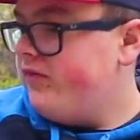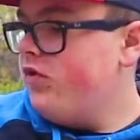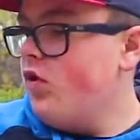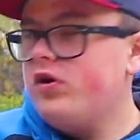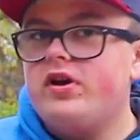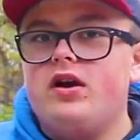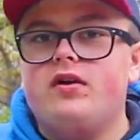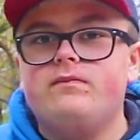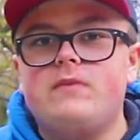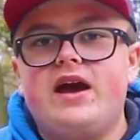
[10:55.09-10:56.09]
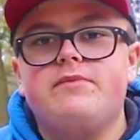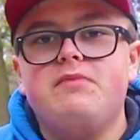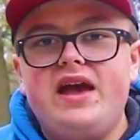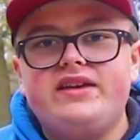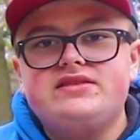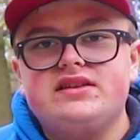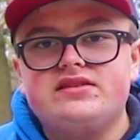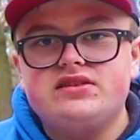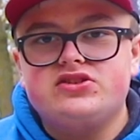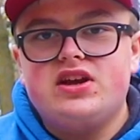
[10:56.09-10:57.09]
For my max
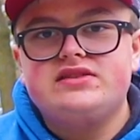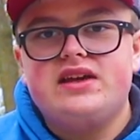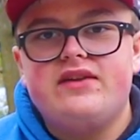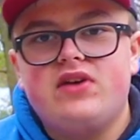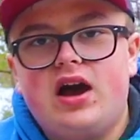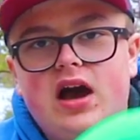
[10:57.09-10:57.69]
distance shots, I have an